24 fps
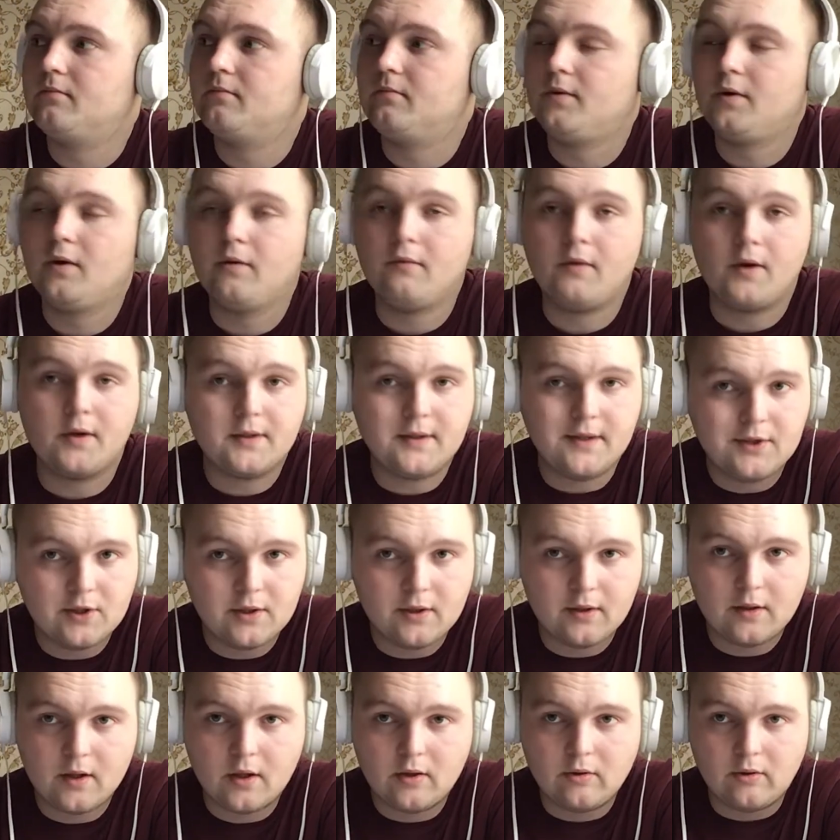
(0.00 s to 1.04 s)
You were
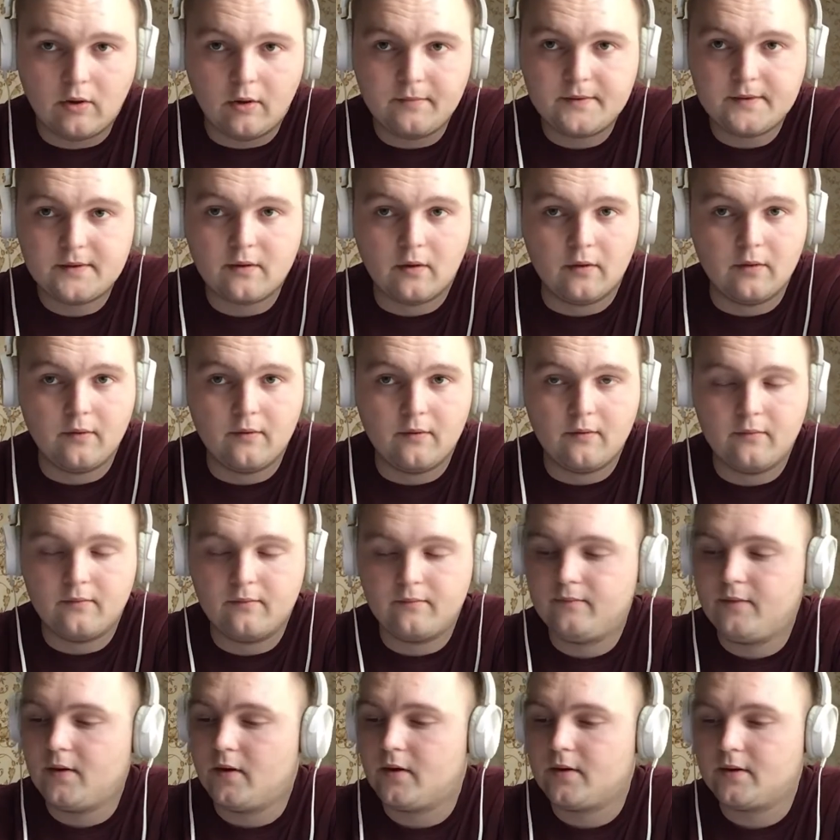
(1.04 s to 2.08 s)
teaching the groups, or
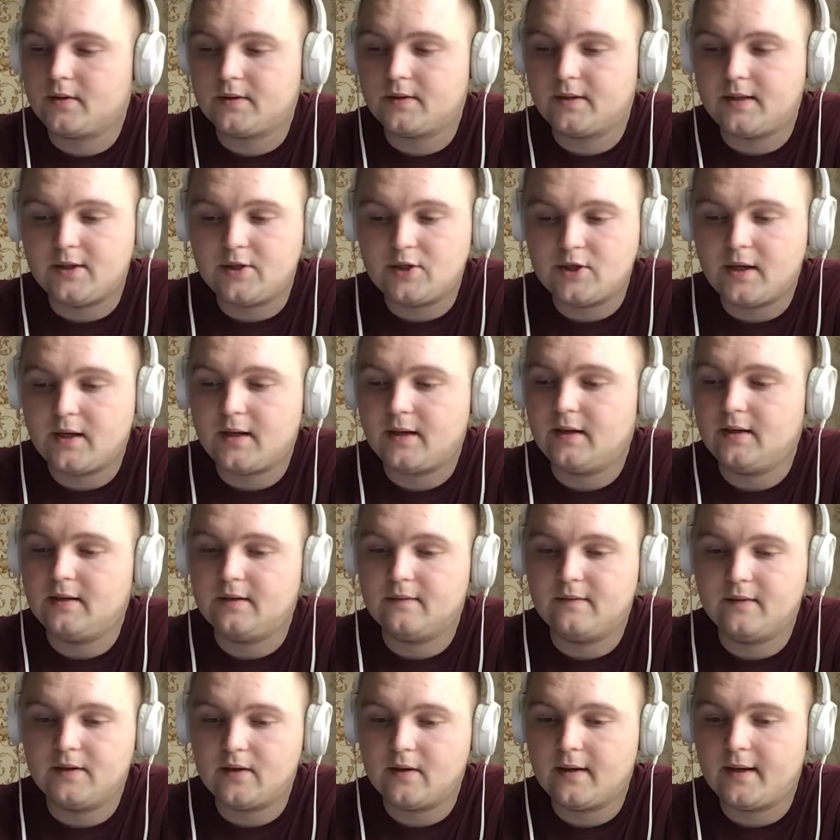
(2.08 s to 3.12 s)
you're teaching
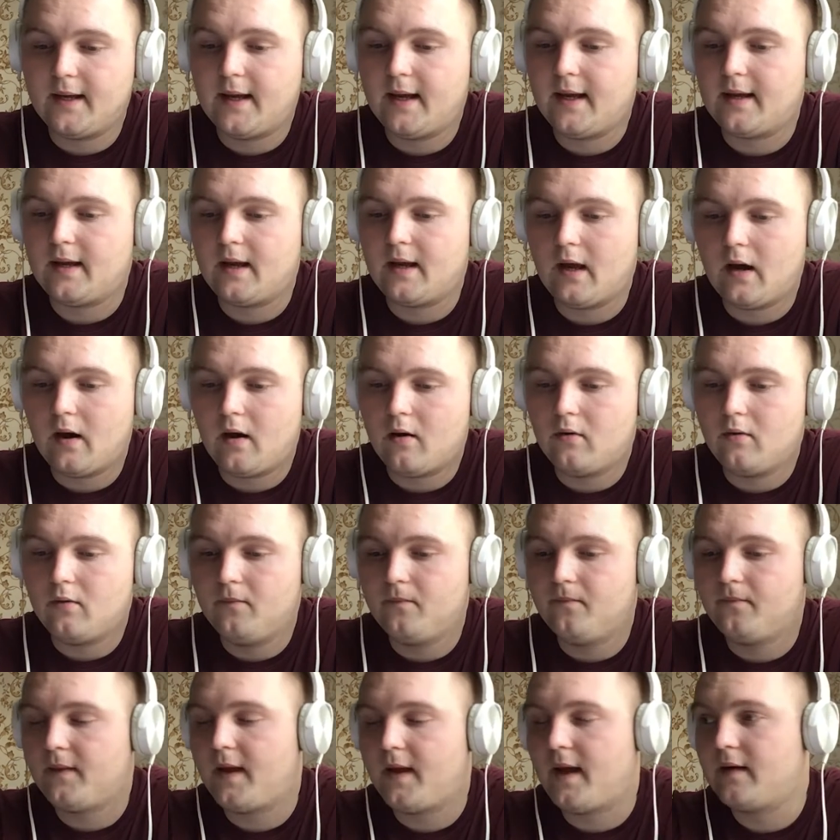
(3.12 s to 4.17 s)
individually, and
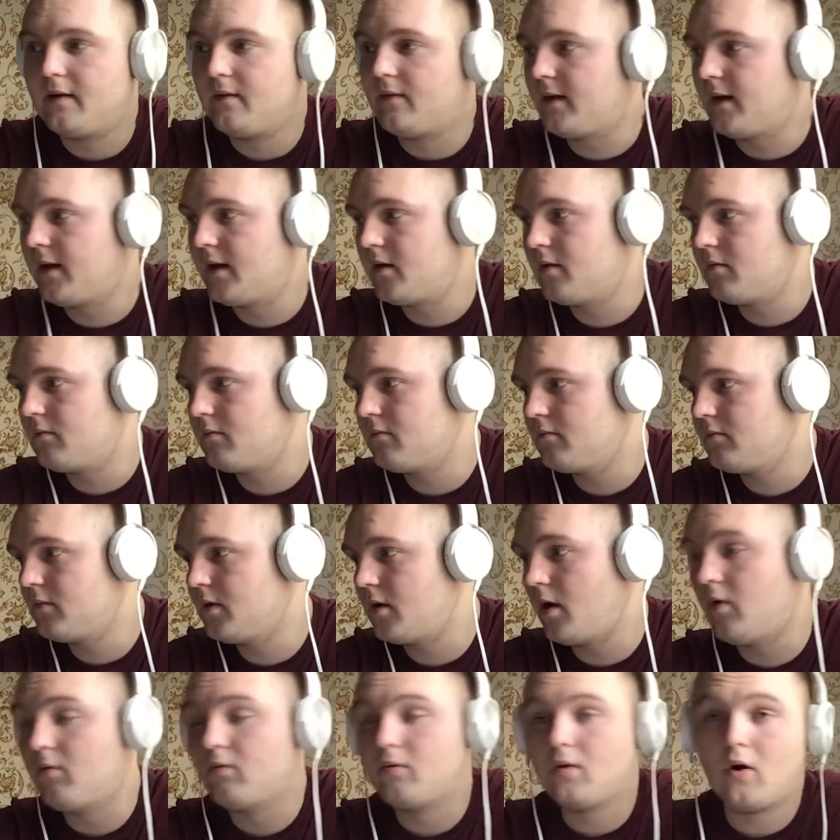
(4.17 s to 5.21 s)
now anything can
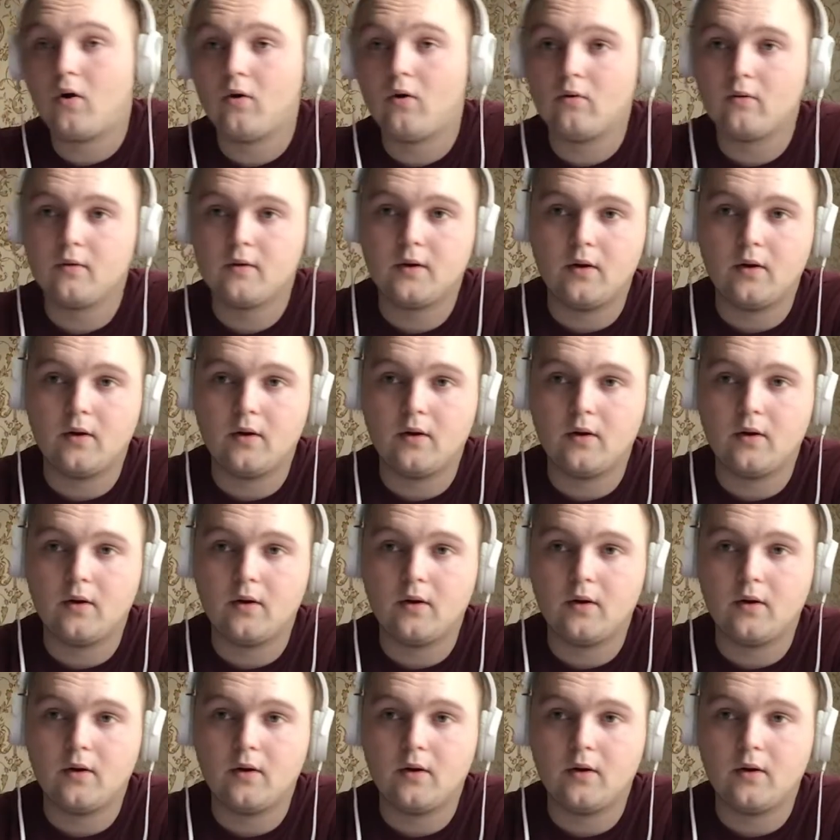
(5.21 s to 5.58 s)
go wrong.